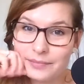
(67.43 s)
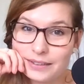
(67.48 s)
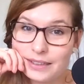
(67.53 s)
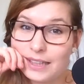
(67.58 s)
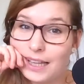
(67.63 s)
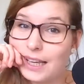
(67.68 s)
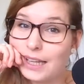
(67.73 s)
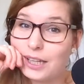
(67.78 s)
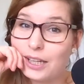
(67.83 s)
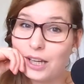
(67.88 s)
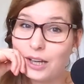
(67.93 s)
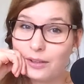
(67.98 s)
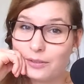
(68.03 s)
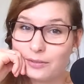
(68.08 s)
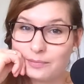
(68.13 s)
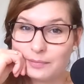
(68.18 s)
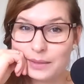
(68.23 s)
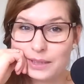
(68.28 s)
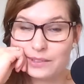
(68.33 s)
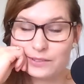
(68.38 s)
There you go,
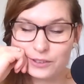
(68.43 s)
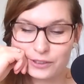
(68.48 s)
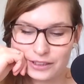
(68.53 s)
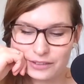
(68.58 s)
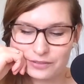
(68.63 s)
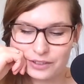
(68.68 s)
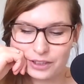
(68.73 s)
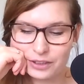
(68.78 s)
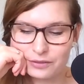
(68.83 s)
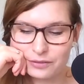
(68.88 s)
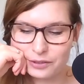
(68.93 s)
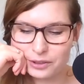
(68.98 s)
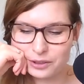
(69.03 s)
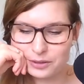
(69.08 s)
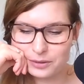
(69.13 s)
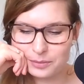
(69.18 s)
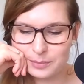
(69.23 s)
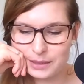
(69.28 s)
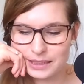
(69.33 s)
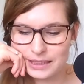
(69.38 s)
a bit of trivia for
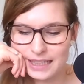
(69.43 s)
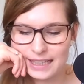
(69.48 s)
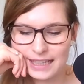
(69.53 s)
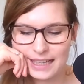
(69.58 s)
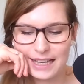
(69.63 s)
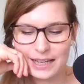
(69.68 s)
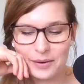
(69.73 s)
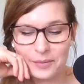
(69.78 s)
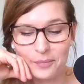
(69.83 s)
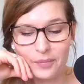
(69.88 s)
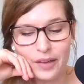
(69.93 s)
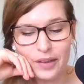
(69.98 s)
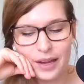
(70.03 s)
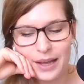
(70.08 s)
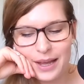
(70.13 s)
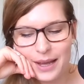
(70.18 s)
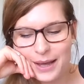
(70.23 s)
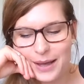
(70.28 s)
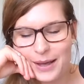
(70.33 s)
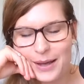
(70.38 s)
your Monday. Anyway,
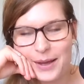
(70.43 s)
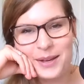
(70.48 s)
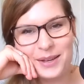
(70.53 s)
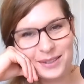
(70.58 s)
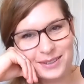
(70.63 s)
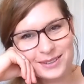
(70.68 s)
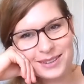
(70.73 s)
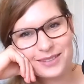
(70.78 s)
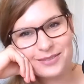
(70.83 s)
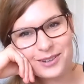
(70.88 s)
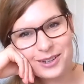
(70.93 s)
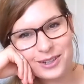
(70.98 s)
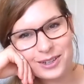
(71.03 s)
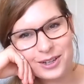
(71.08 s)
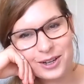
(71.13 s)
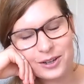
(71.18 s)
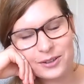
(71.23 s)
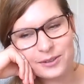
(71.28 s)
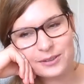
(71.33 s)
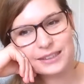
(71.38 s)
so I've got a
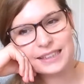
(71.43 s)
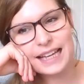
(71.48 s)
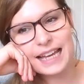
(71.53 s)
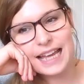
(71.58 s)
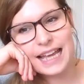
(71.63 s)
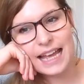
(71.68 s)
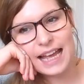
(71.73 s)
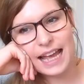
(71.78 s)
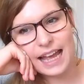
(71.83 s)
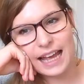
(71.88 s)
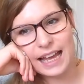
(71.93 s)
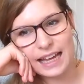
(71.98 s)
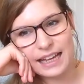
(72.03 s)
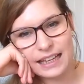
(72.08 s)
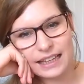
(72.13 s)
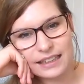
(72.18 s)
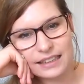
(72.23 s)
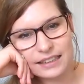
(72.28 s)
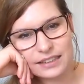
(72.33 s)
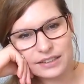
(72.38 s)
cold,
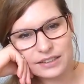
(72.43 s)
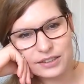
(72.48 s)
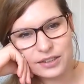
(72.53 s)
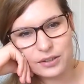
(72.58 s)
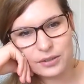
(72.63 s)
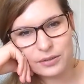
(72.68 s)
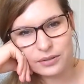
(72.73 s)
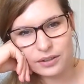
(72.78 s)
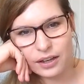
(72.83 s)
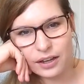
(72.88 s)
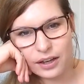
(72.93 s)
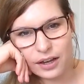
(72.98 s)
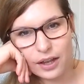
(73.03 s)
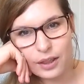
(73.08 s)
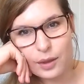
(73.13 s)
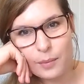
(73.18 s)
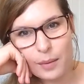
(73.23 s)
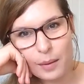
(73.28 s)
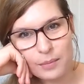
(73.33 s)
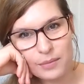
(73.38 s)
and so do
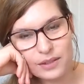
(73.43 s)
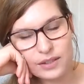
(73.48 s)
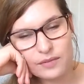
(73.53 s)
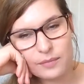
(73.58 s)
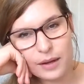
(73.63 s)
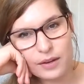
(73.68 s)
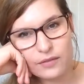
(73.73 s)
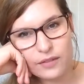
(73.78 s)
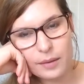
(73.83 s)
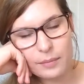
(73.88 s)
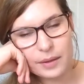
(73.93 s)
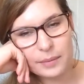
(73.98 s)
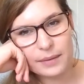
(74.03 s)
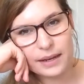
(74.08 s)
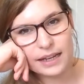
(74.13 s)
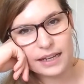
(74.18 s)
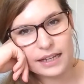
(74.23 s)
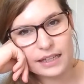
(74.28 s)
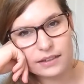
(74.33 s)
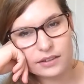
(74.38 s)
other members of my family.
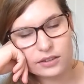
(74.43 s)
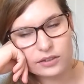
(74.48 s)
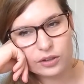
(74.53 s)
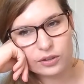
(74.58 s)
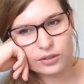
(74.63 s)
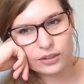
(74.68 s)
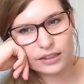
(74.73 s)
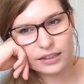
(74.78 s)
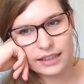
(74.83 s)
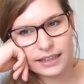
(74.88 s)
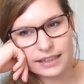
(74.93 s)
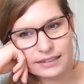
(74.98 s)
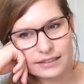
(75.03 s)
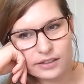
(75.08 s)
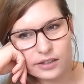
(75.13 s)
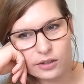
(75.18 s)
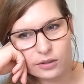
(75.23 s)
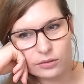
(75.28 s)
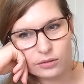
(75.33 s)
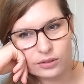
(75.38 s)
My toddler has a
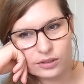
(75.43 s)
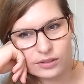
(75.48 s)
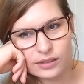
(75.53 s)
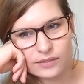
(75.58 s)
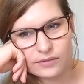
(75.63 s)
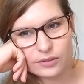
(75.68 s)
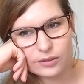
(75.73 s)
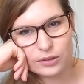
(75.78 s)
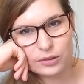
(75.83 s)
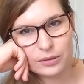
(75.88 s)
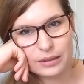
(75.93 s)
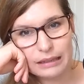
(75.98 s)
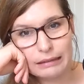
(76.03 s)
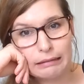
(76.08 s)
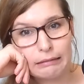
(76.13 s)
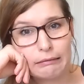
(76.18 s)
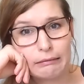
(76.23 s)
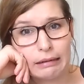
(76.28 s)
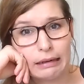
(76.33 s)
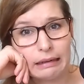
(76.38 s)
cold, so if you do hear
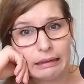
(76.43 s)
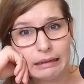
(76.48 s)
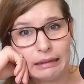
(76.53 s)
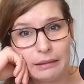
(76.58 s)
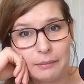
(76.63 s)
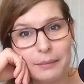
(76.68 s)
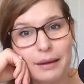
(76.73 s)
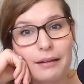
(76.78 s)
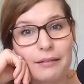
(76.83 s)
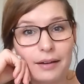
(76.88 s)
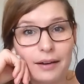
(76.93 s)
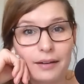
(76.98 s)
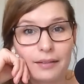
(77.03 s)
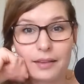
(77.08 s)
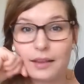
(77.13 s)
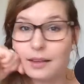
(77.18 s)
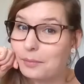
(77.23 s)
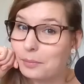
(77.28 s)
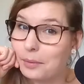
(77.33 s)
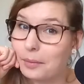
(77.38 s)
crying in the background,
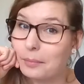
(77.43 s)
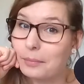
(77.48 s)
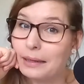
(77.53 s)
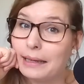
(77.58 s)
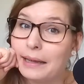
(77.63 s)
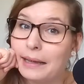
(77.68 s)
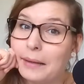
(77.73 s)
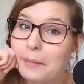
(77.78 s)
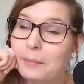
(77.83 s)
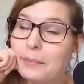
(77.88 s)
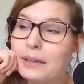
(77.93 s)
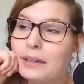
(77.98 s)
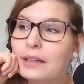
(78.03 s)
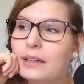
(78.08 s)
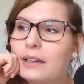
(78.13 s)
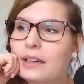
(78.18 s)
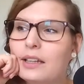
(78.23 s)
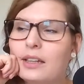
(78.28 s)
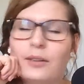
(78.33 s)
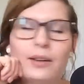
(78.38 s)
that's probably him,
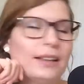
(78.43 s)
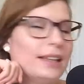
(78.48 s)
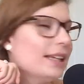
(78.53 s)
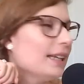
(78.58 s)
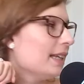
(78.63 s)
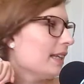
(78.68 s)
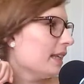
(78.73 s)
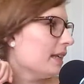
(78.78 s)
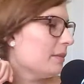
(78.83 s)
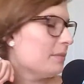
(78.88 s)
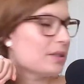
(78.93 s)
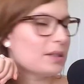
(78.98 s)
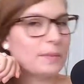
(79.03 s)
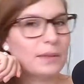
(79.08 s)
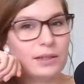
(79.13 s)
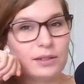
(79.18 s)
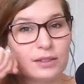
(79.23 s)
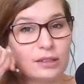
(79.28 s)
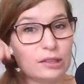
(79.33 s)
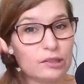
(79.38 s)
though I think he must be
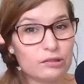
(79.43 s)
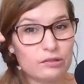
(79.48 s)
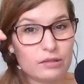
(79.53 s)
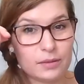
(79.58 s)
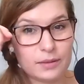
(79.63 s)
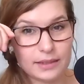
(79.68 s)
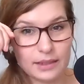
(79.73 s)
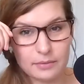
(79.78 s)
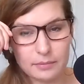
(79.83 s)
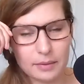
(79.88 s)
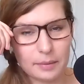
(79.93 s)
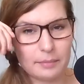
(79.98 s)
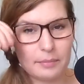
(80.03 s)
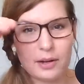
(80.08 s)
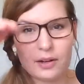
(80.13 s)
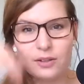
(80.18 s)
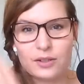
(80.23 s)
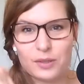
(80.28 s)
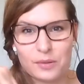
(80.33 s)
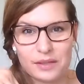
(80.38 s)
under control now. My
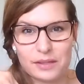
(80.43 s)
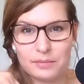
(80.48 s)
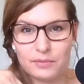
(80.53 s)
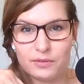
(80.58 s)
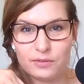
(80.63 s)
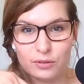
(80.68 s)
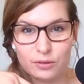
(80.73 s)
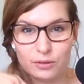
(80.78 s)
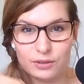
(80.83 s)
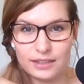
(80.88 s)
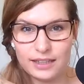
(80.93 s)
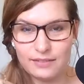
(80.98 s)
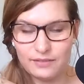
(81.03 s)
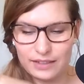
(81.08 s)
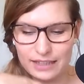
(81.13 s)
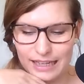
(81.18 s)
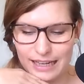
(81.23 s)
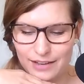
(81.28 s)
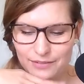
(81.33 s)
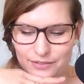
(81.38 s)
partner's with him, of course. I
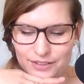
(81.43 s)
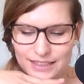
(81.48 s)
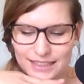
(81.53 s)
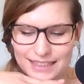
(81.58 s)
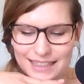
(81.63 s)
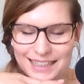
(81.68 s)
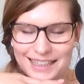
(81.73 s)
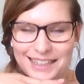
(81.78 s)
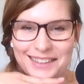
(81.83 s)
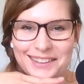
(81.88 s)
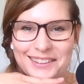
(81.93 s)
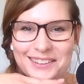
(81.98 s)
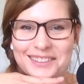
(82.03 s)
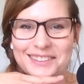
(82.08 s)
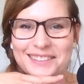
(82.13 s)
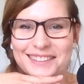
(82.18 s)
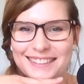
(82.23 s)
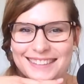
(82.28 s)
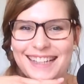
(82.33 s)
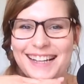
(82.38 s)
haven't left a sick
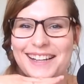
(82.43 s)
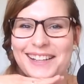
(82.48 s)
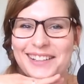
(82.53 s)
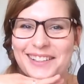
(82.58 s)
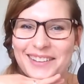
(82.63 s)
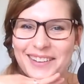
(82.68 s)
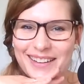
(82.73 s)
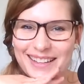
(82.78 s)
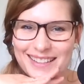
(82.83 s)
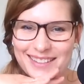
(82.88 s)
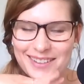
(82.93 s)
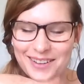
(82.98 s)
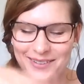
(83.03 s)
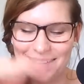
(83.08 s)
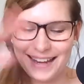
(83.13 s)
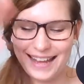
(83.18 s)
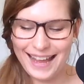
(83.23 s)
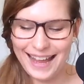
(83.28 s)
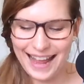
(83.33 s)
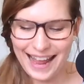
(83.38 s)
child on his own.
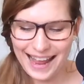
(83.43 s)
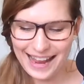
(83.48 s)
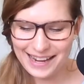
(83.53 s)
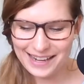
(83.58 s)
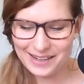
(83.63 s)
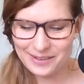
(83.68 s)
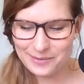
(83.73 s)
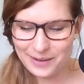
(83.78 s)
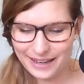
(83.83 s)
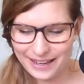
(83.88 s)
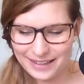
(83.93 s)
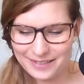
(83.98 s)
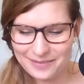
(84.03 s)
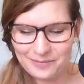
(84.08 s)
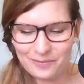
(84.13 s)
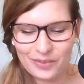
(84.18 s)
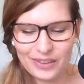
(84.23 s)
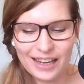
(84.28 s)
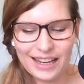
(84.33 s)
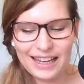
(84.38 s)
Anyway,
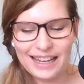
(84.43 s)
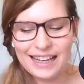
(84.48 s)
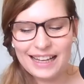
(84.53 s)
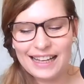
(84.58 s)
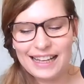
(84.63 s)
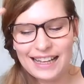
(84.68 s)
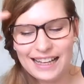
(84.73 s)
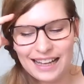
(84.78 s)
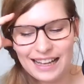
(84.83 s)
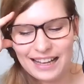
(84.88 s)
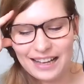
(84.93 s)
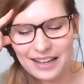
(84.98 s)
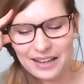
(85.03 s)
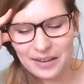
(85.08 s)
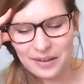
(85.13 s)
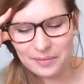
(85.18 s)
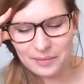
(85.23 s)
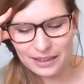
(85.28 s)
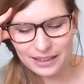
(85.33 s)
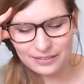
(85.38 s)

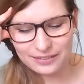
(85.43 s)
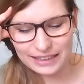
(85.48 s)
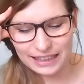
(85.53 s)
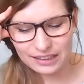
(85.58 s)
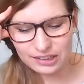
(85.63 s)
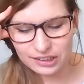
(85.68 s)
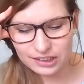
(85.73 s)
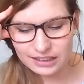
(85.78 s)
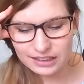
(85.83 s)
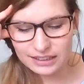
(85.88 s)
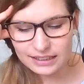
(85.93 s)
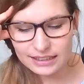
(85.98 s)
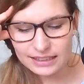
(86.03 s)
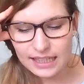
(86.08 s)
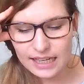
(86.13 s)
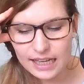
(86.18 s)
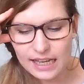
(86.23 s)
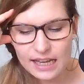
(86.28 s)
enough tangents.